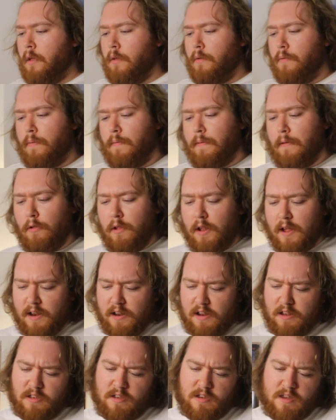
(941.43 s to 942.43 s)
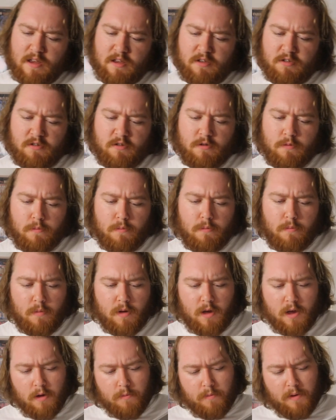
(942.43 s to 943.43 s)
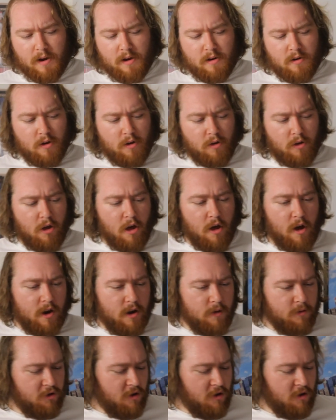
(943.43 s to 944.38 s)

I feel like the disc might have been a kind of